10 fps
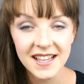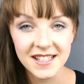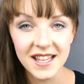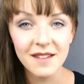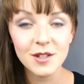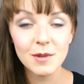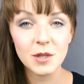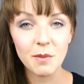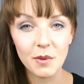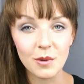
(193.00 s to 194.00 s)
because they have so
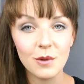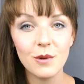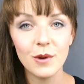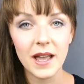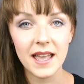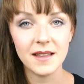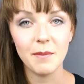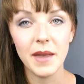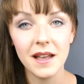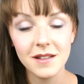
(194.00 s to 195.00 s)
much blue
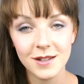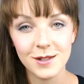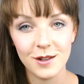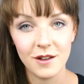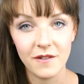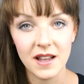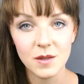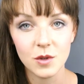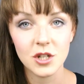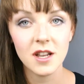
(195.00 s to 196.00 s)
and paleness to their
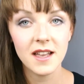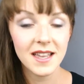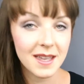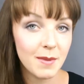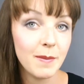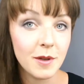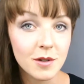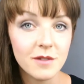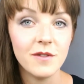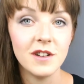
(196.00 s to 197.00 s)
face, which can be
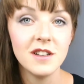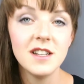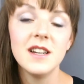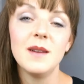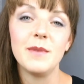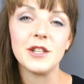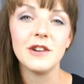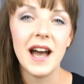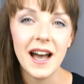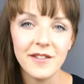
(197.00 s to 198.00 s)
beautiful, but
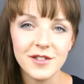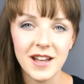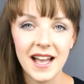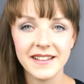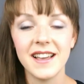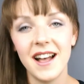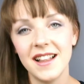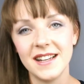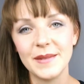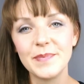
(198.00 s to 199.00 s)
you have to add
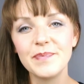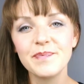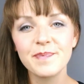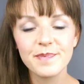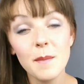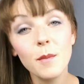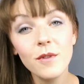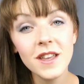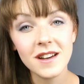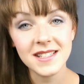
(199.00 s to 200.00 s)
color.
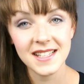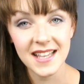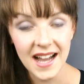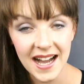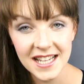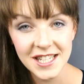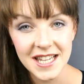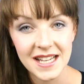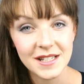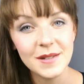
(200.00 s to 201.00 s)
Moving on to the
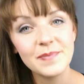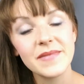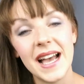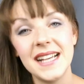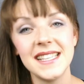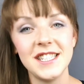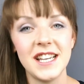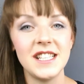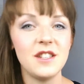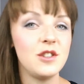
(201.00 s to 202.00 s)
eyeshadow, I
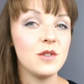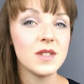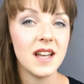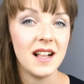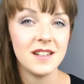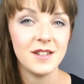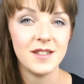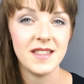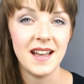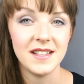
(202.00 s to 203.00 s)
suggest you choose
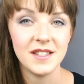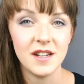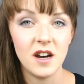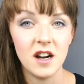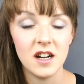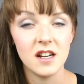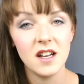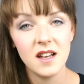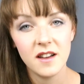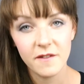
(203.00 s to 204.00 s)
colors that are
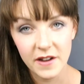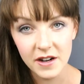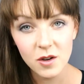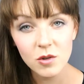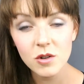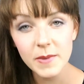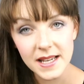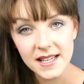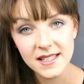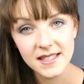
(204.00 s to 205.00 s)
very cool
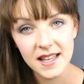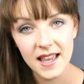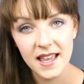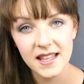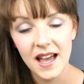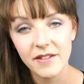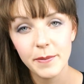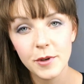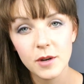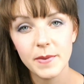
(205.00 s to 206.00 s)
based and have
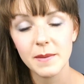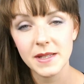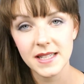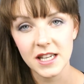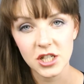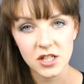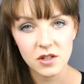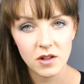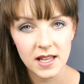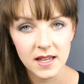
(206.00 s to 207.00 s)
a pure pigmentation,
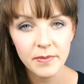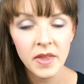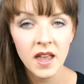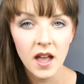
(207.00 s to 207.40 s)
so like